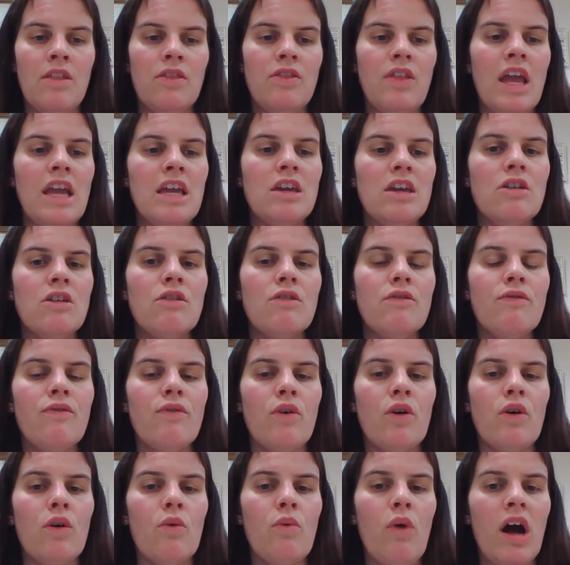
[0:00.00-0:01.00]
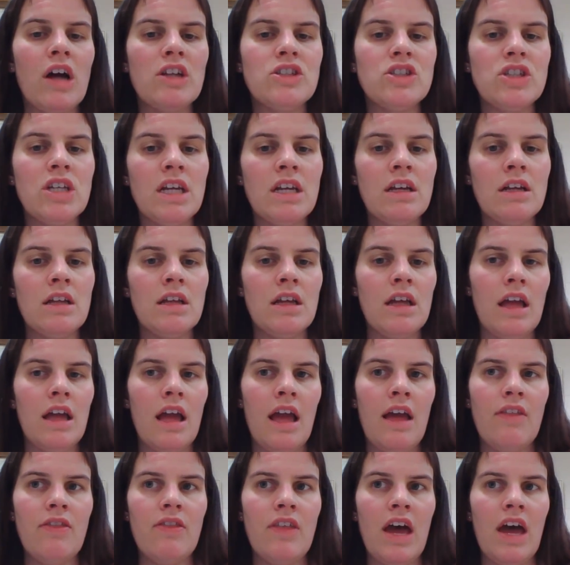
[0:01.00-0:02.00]
Thank you for watching,
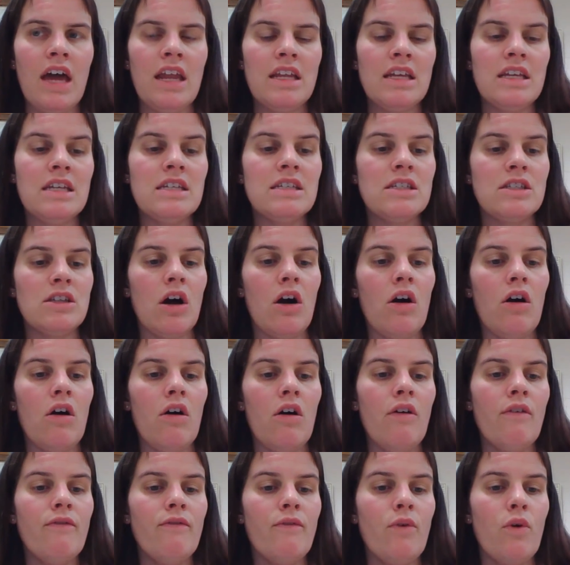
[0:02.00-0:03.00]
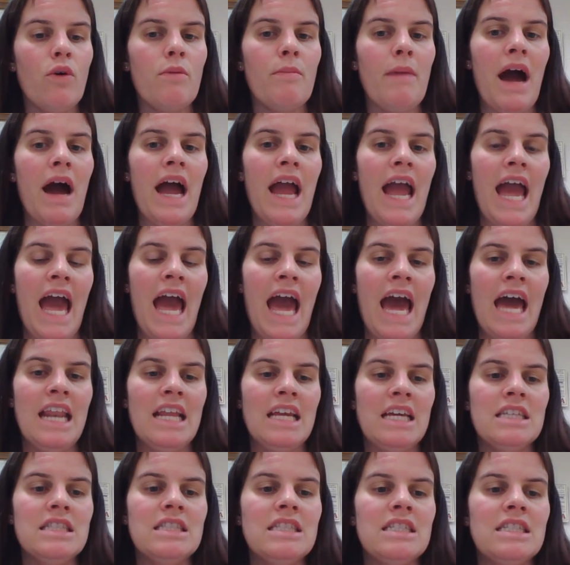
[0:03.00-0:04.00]
and that is all for my
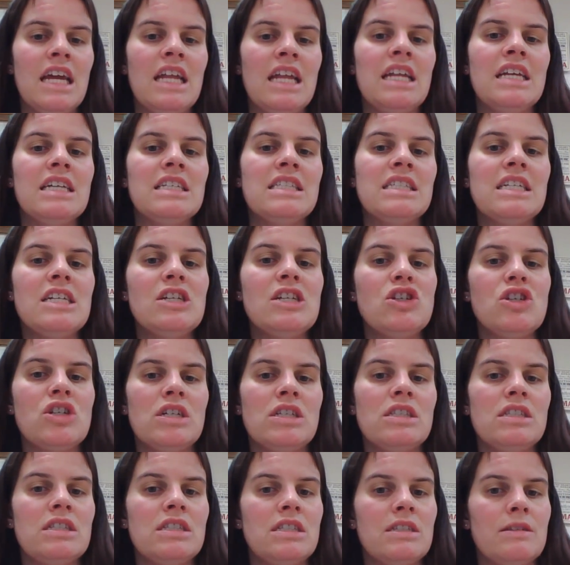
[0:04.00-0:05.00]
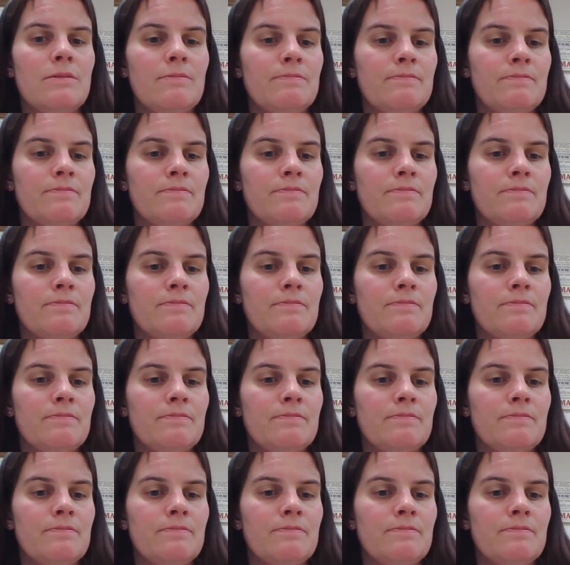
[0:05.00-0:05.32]
add-ins and extensions.